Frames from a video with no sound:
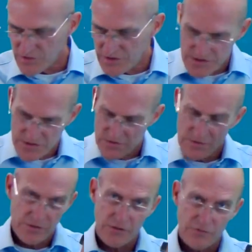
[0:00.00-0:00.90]

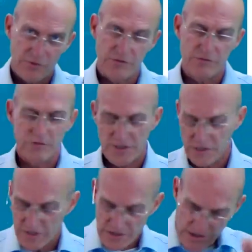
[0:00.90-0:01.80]
that will
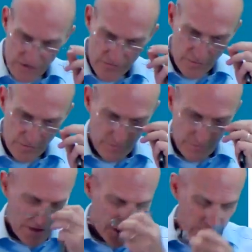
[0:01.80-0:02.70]
last for
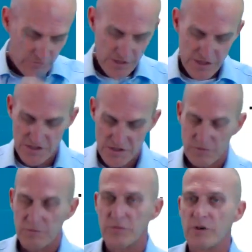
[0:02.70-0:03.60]
many generations
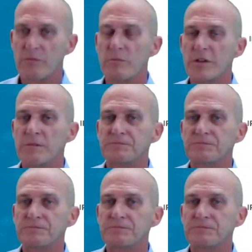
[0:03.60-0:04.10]
probably.